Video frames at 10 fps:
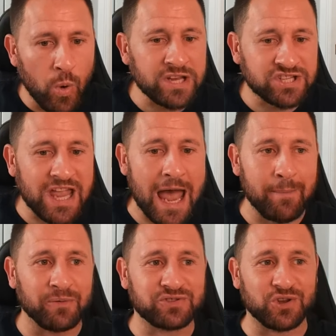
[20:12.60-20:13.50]
West
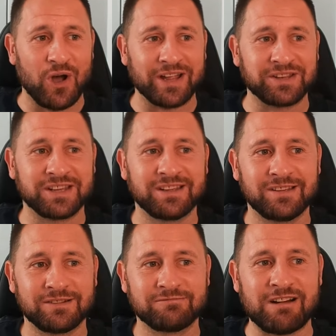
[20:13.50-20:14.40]
Ham have signed
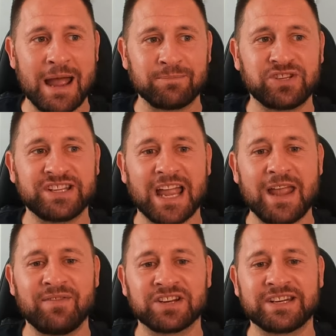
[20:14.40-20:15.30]
Ramsey,
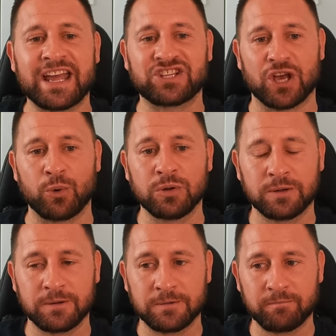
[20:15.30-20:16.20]
David and Neto,
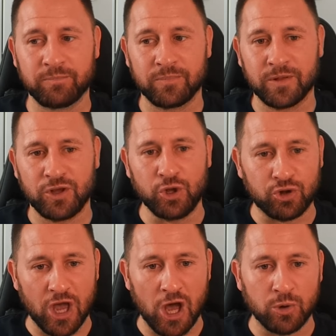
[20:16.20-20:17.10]

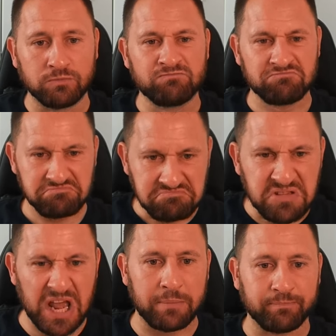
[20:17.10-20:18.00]
you'd go,
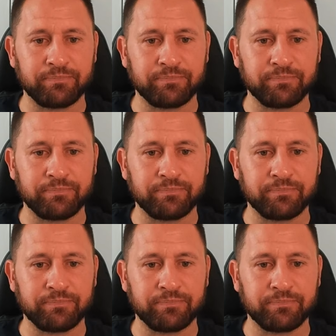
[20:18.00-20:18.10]
yeah,